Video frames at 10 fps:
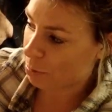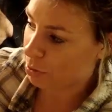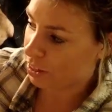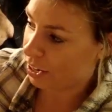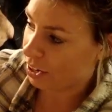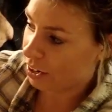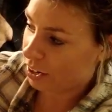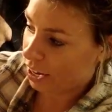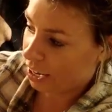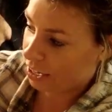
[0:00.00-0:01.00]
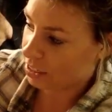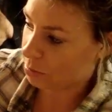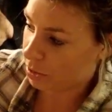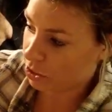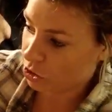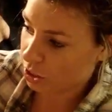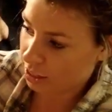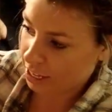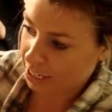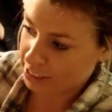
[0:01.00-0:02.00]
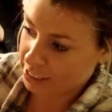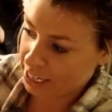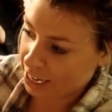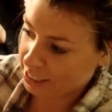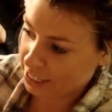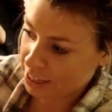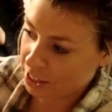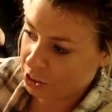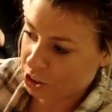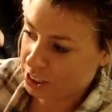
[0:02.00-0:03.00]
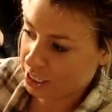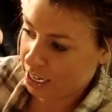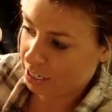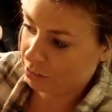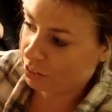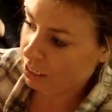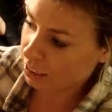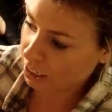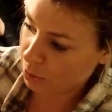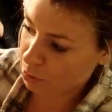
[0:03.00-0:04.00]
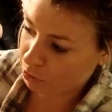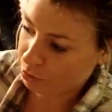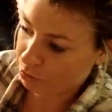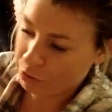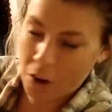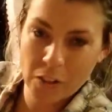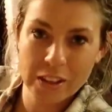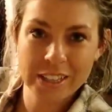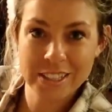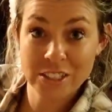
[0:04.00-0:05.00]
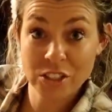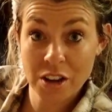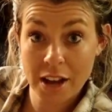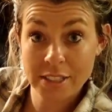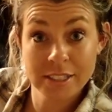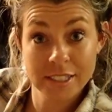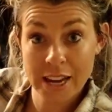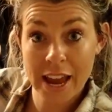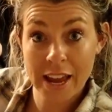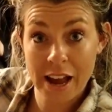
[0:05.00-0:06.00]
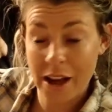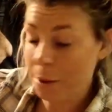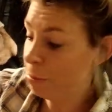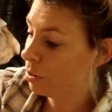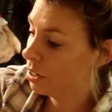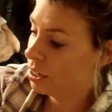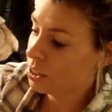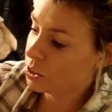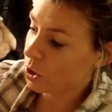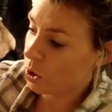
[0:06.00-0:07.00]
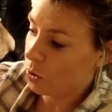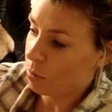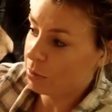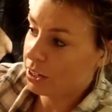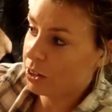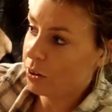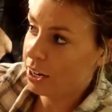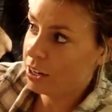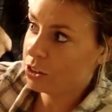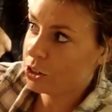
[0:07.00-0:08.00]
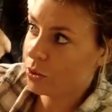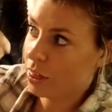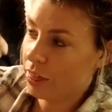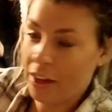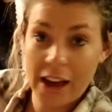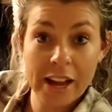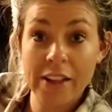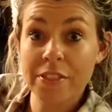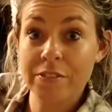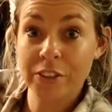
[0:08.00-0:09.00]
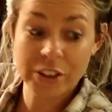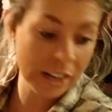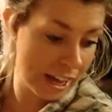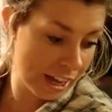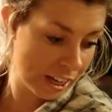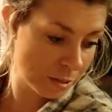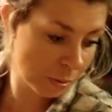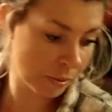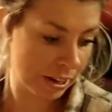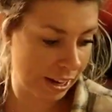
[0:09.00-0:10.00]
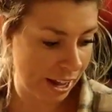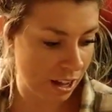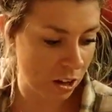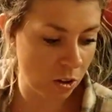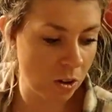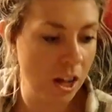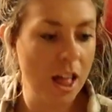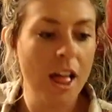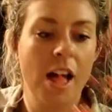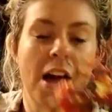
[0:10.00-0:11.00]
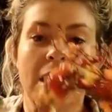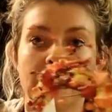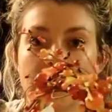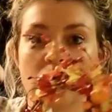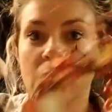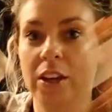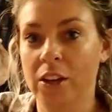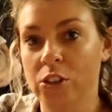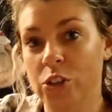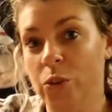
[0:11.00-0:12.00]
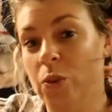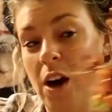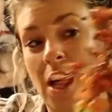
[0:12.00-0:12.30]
up there and make sure that that stays in there just to kind of keep it from falling because it's not staying up. So I'm gonna go ahead and do that at the very end, but right now I am going to